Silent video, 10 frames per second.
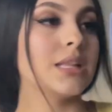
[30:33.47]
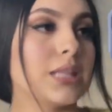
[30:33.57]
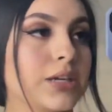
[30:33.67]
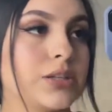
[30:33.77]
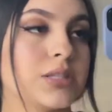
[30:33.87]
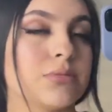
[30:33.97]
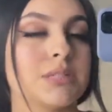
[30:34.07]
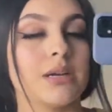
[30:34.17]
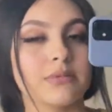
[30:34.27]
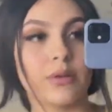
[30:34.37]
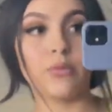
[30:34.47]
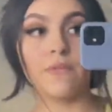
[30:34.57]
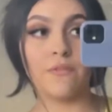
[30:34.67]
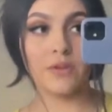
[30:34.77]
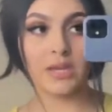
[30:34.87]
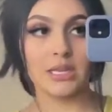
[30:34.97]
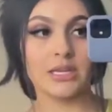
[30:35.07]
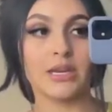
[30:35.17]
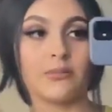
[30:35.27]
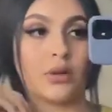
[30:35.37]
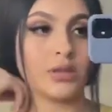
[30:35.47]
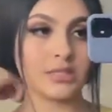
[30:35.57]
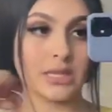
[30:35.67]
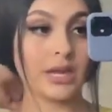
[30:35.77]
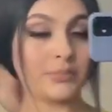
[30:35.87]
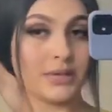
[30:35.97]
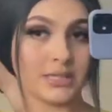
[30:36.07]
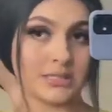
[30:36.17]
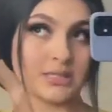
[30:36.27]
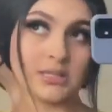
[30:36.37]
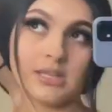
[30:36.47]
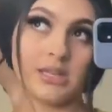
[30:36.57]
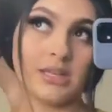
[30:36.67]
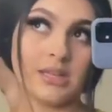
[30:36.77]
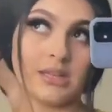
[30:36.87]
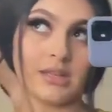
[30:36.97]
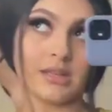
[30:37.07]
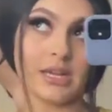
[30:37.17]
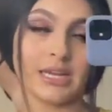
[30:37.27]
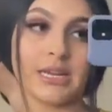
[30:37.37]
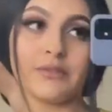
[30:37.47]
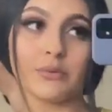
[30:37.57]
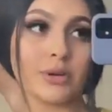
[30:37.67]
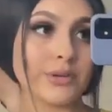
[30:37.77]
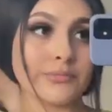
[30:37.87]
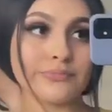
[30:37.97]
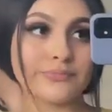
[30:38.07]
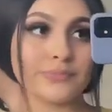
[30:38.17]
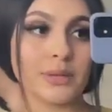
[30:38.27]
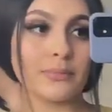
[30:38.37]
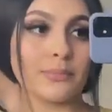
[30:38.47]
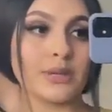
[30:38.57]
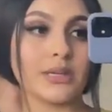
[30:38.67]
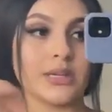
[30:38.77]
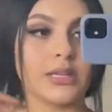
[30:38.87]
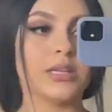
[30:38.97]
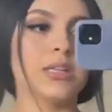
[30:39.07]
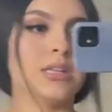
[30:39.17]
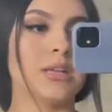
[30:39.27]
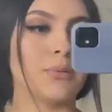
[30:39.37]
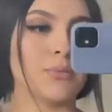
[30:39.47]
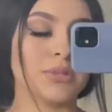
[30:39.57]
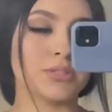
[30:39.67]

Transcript: like sometimes they won't fit and then I'm all sad because I can't even wear them. But I'm gonna wear this